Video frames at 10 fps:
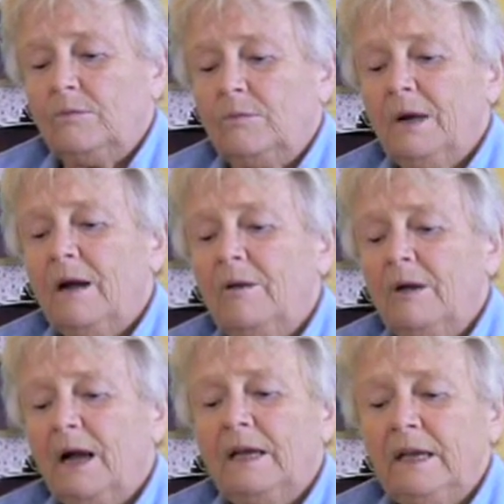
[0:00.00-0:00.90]
Well,
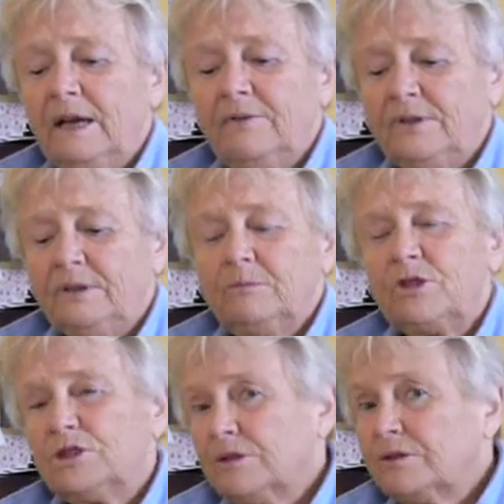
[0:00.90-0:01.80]
I had some
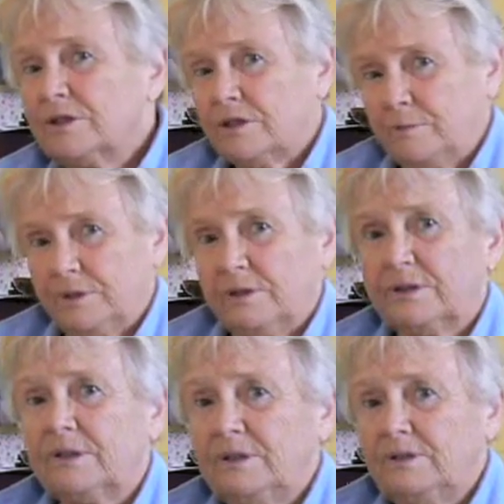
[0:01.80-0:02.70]
children's books
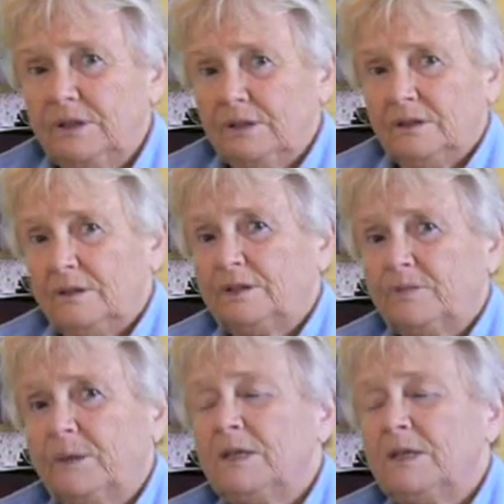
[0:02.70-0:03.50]
in English, but